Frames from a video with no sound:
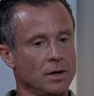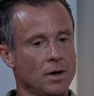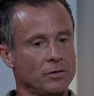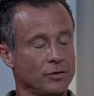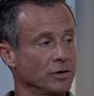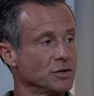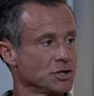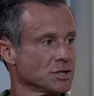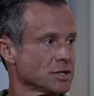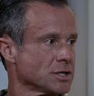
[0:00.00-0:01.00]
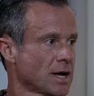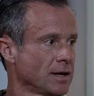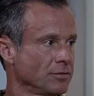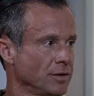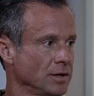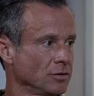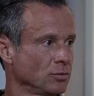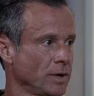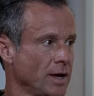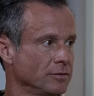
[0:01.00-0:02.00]
For the logistics side of things,
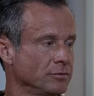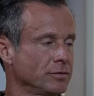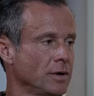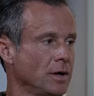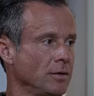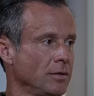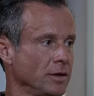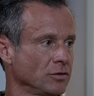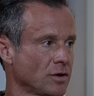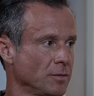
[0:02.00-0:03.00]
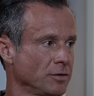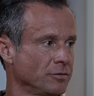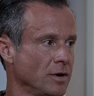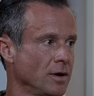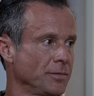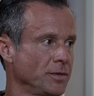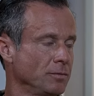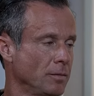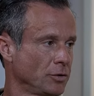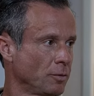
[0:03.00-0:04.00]
we have things coming from
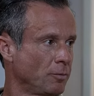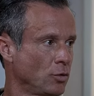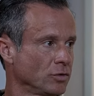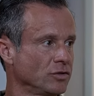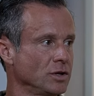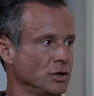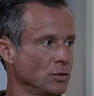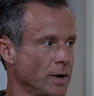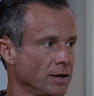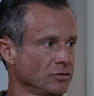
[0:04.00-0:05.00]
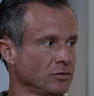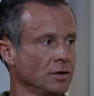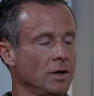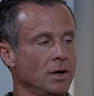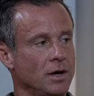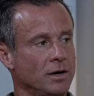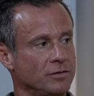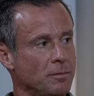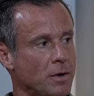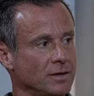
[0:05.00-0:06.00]
multiple ports in the U.S.,
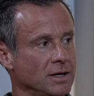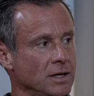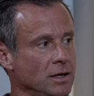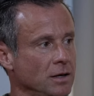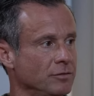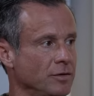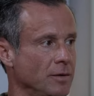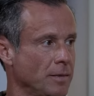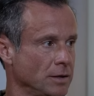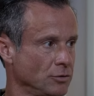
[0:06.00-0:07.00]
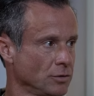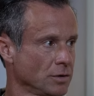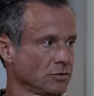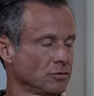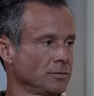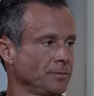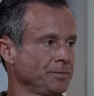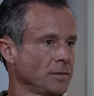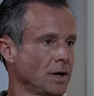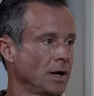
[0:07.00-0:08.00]
from Martinique, from Honduras,
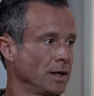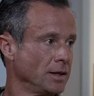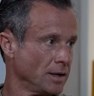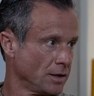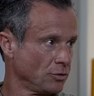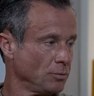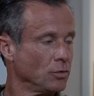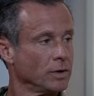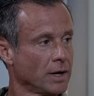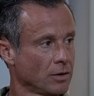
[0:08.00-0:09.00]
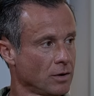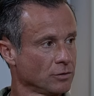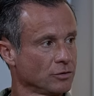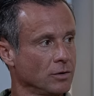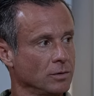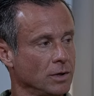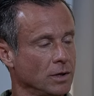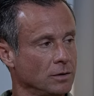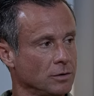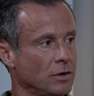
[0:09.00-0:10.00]
and then, as you pointed out,
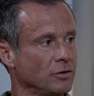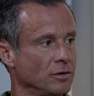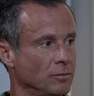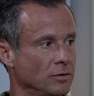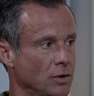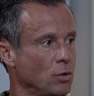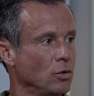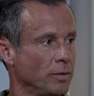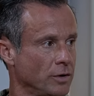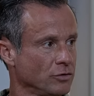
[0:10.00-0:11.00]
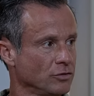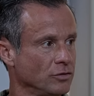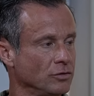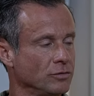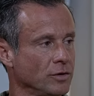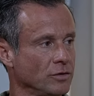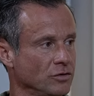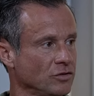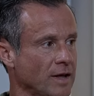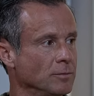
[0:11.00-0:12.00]
also a large number of local purchases for the
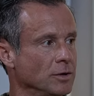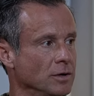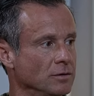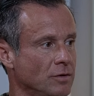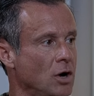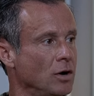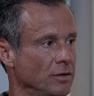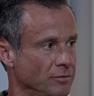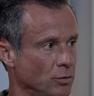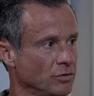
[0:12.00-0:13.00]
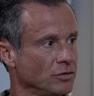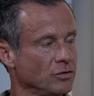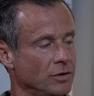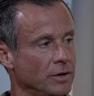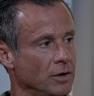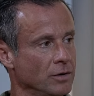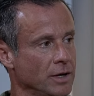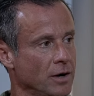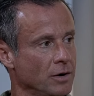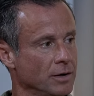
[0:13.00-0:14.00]
sustainment of all of the forces that are here in the
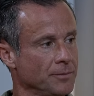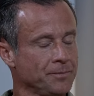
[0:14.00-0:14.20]
area.